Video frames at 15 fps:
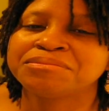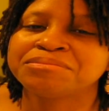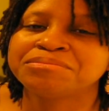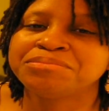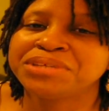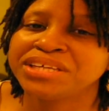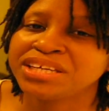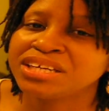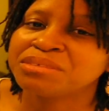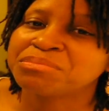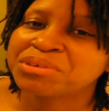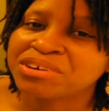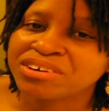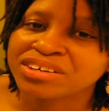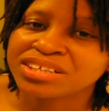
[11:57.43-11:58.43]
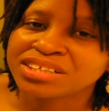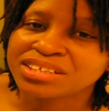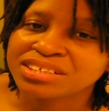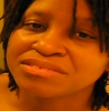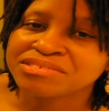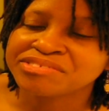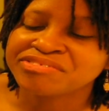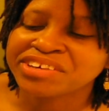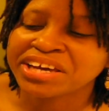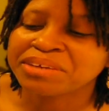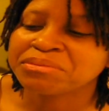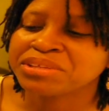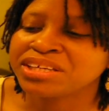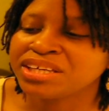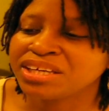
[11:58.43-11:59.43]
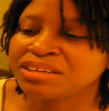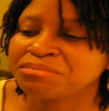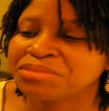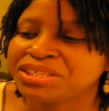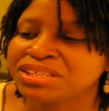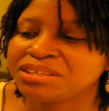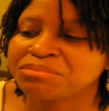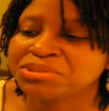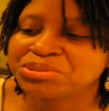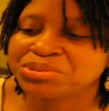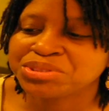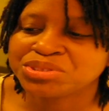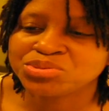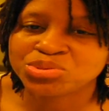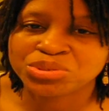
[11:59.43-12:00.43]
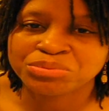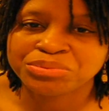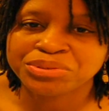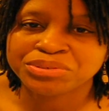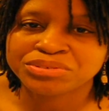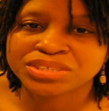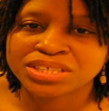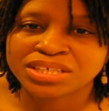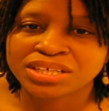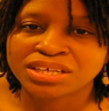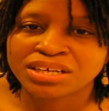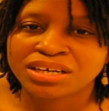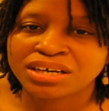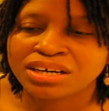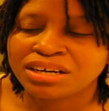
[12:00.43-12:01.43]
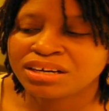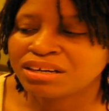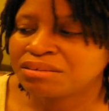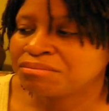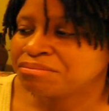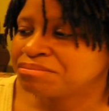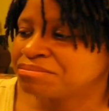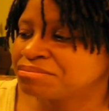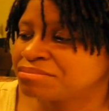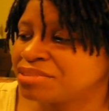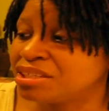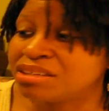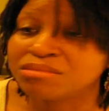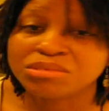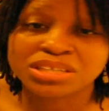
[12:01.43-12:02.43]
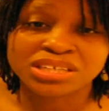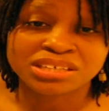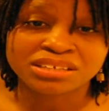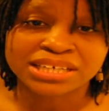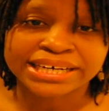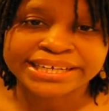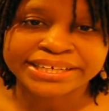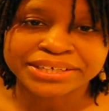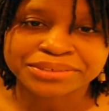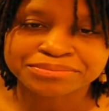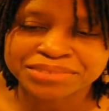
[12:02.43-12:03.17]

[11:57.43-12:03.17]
being a part of the family and being able contribute, you know, what little I know